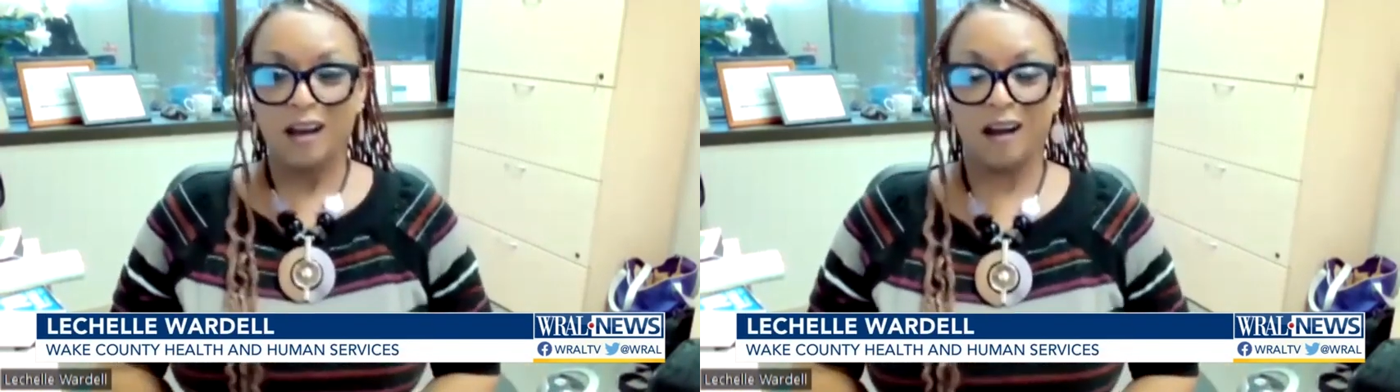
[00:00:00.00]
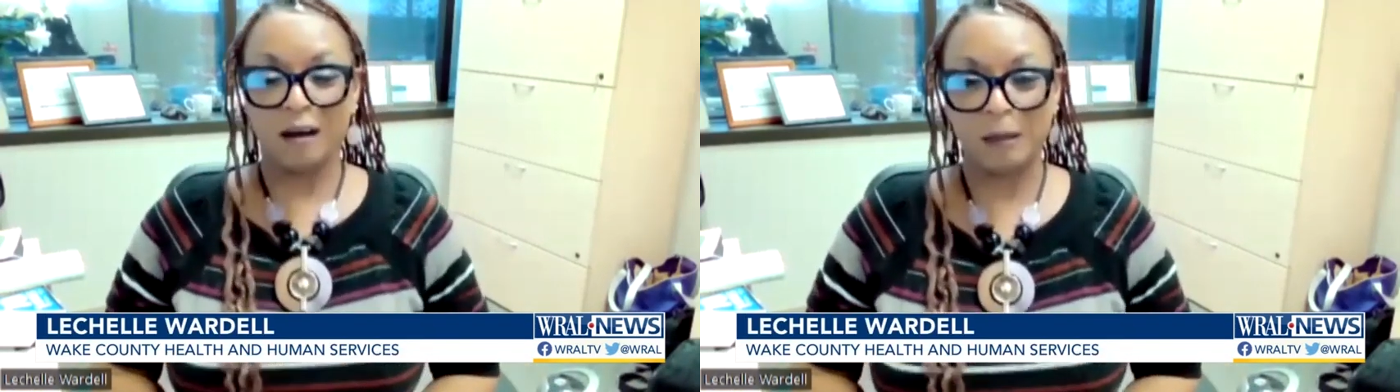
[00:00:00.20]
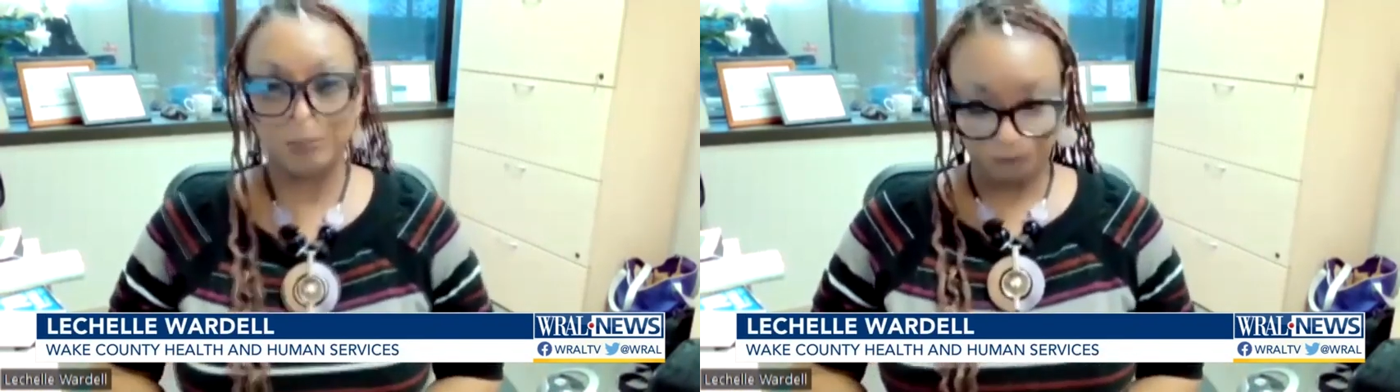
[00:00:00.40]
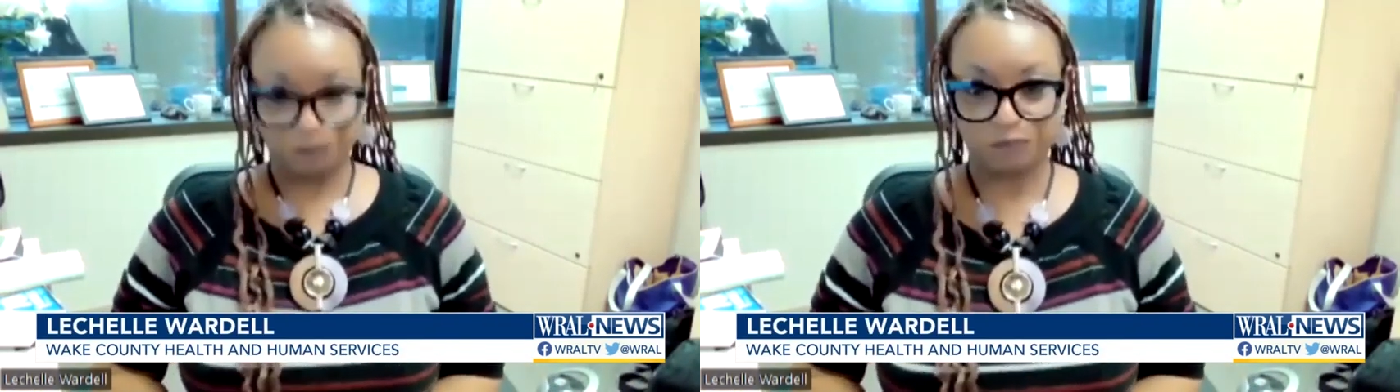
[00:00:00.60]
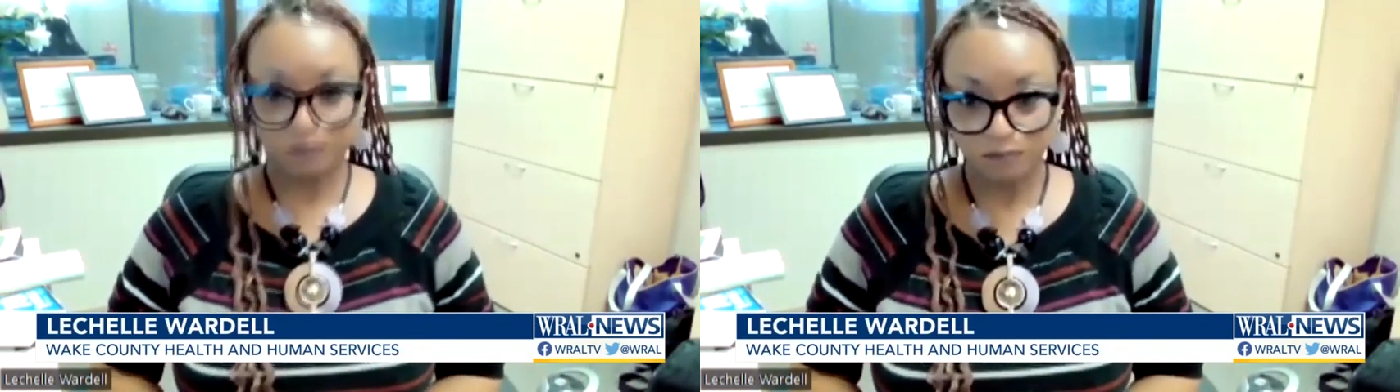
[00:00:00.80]
Um,
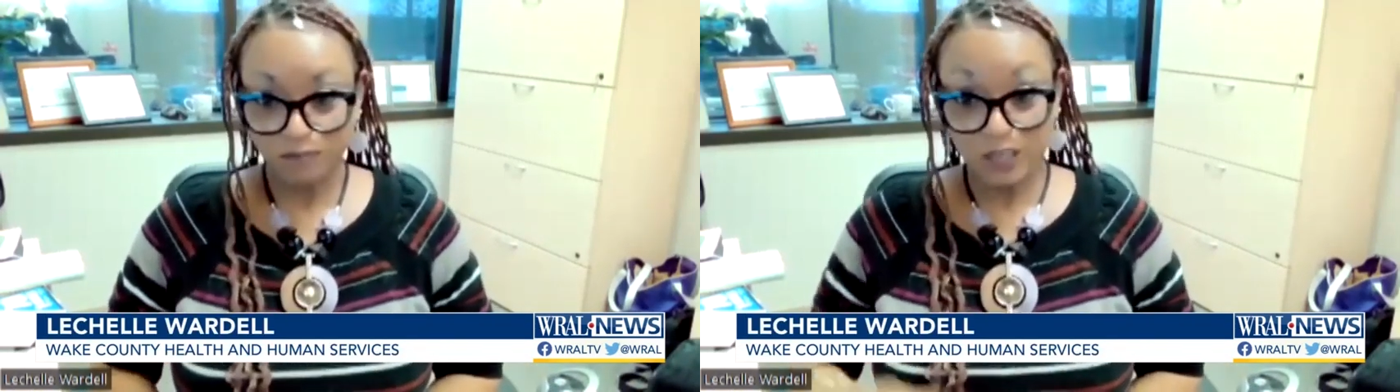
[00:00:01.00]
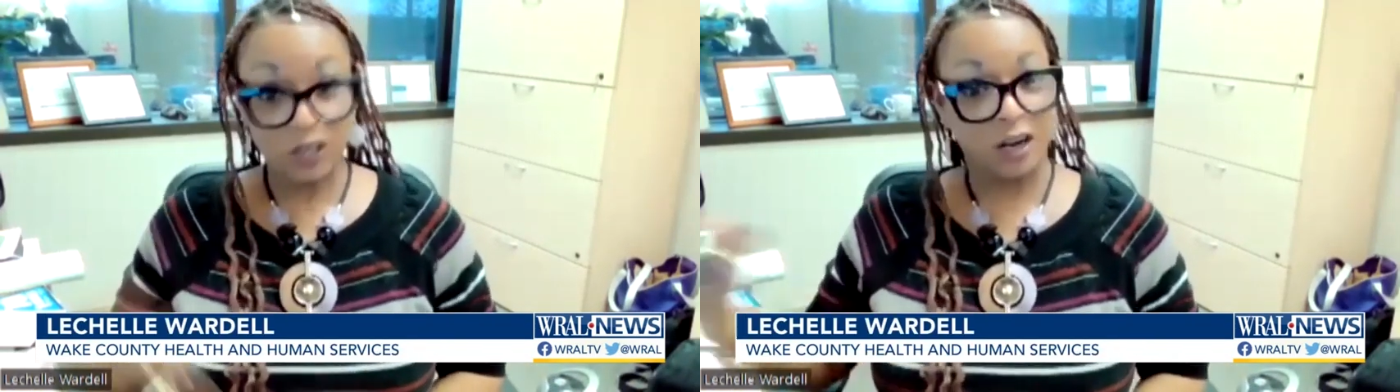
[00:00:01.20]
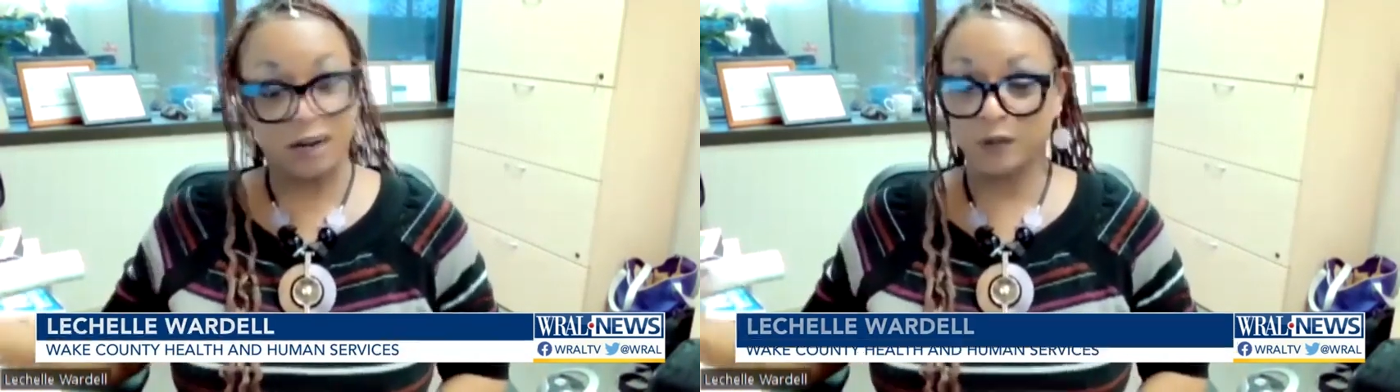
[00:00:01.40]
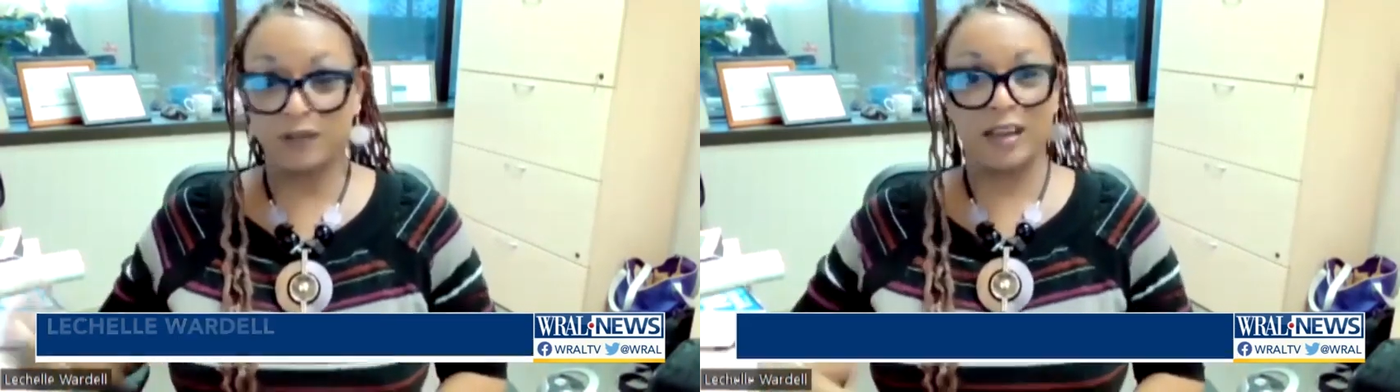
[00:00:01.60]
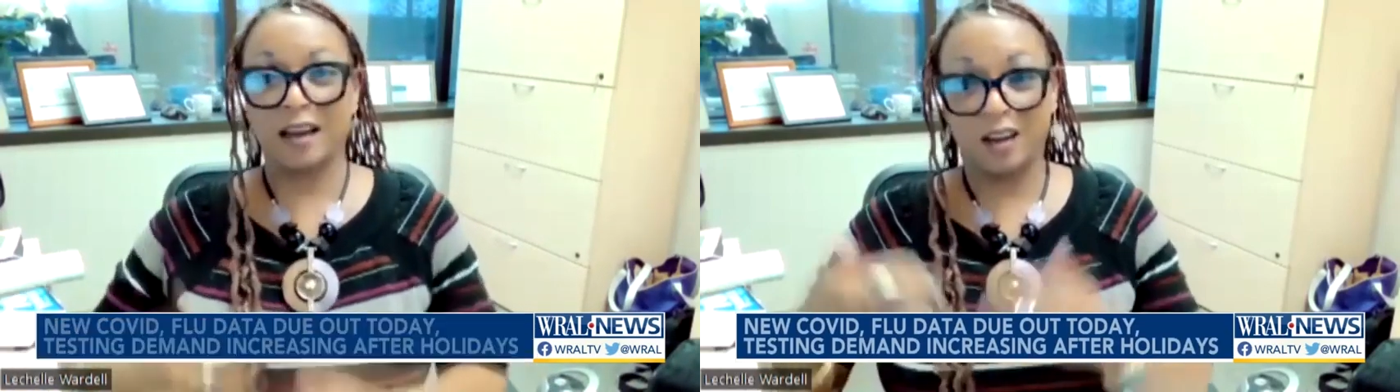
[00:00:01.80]
you know, now
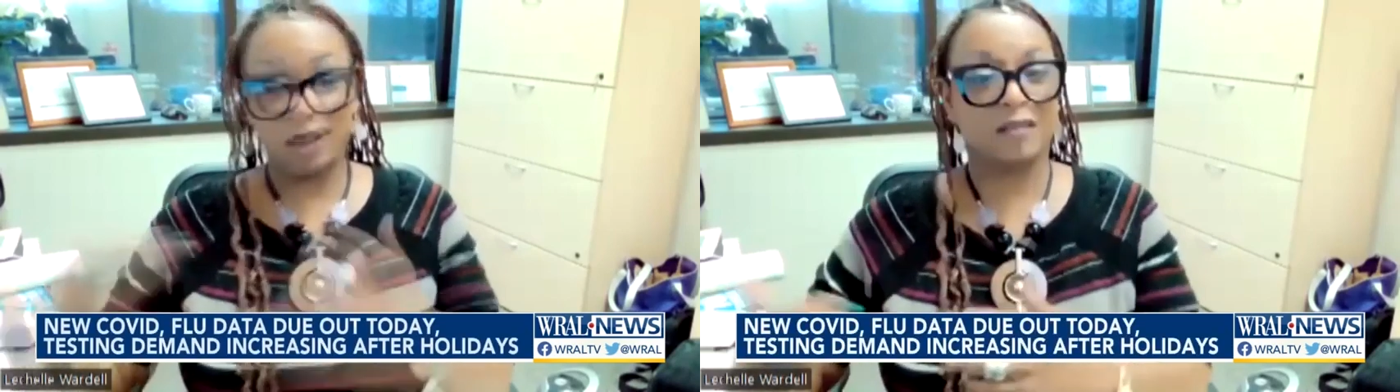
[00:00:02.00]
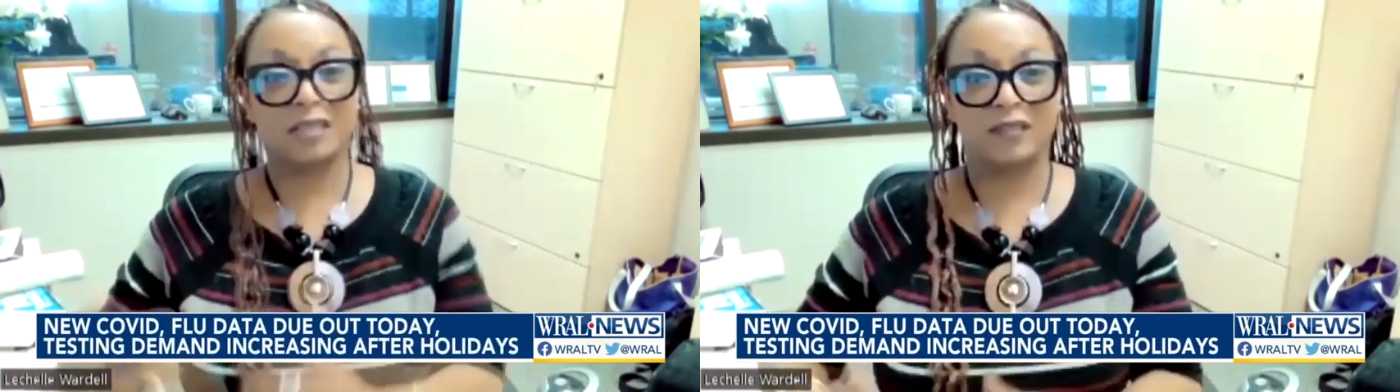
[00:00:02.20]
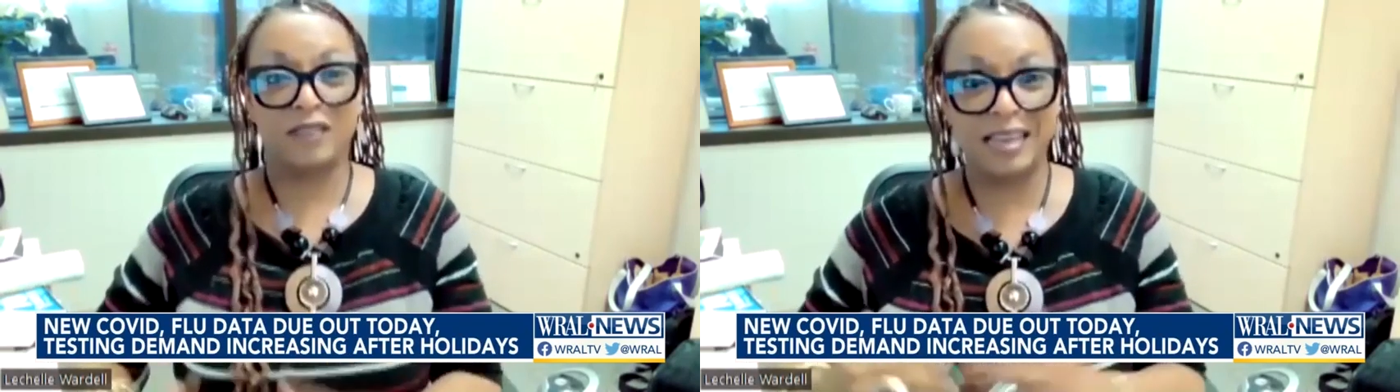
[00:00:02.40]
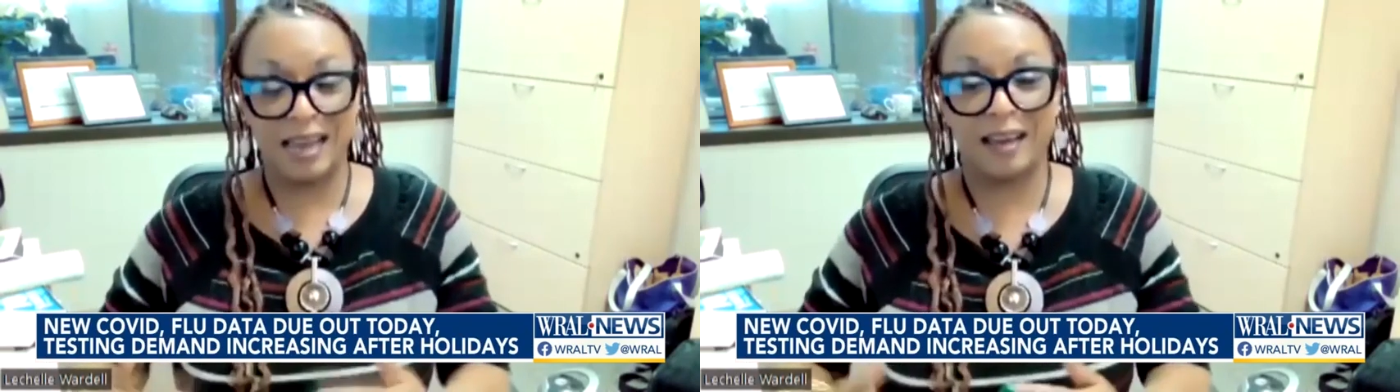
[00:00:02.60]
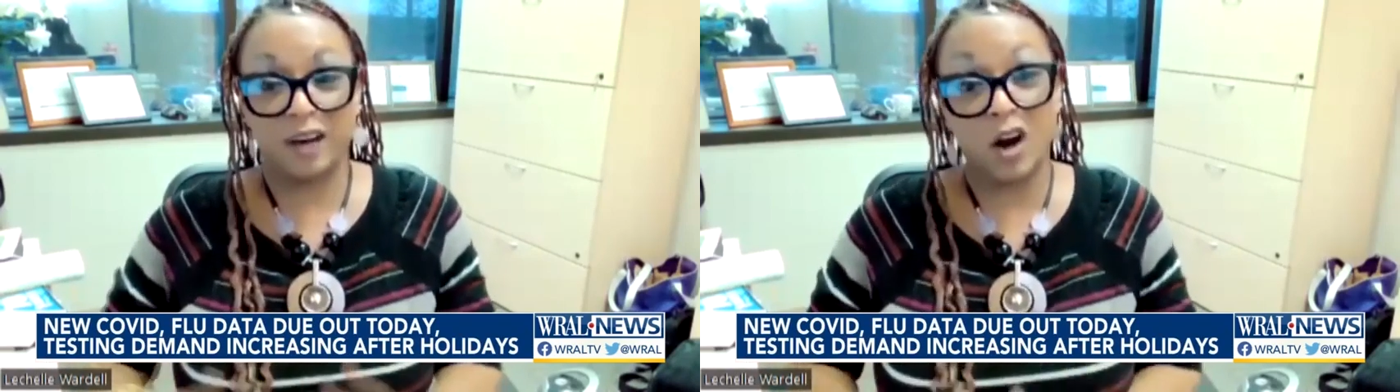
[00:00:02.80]
we've got RSV
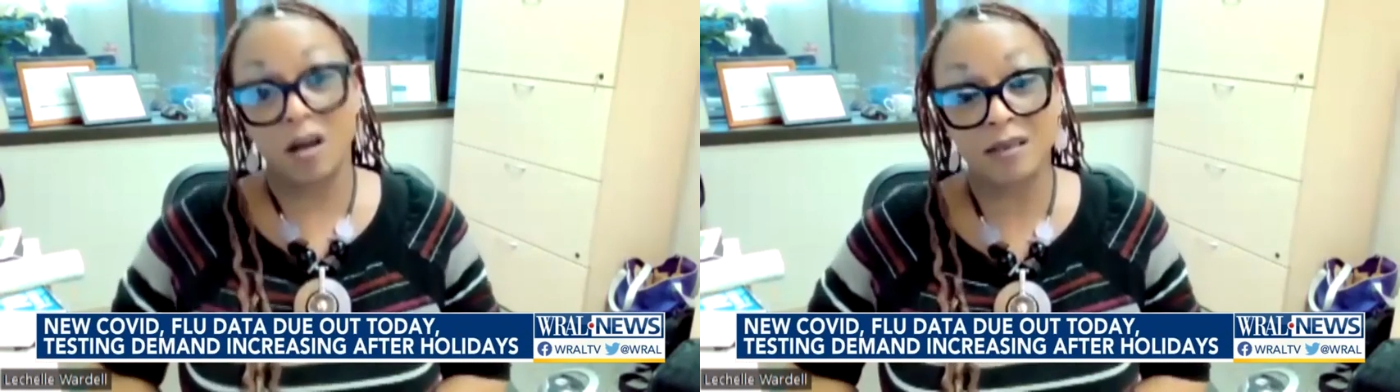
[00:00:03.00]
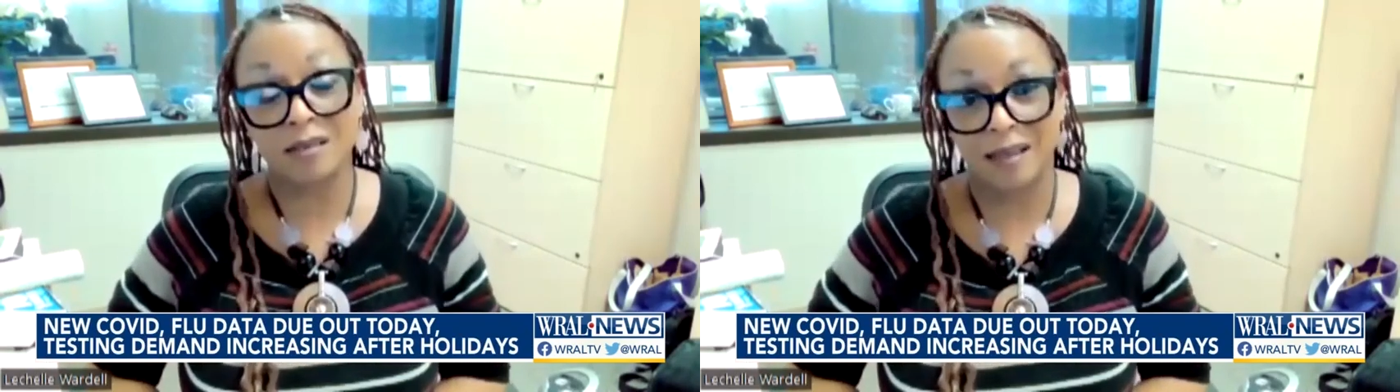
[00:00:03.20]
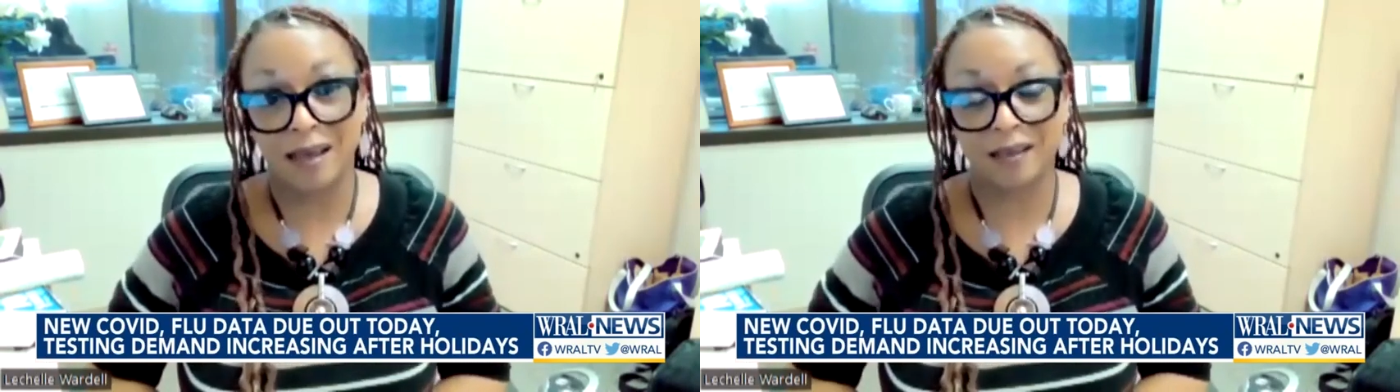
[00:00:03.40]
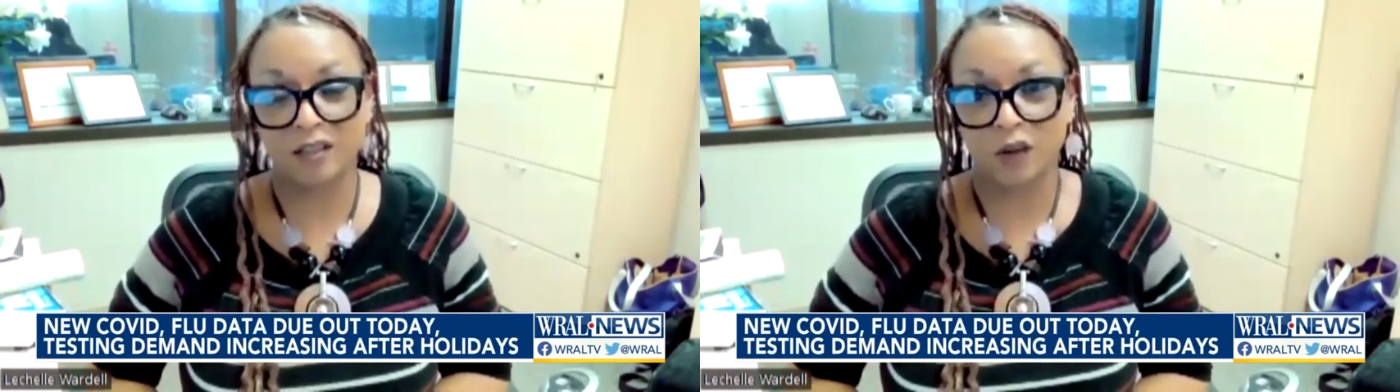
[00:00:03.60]
added on to that.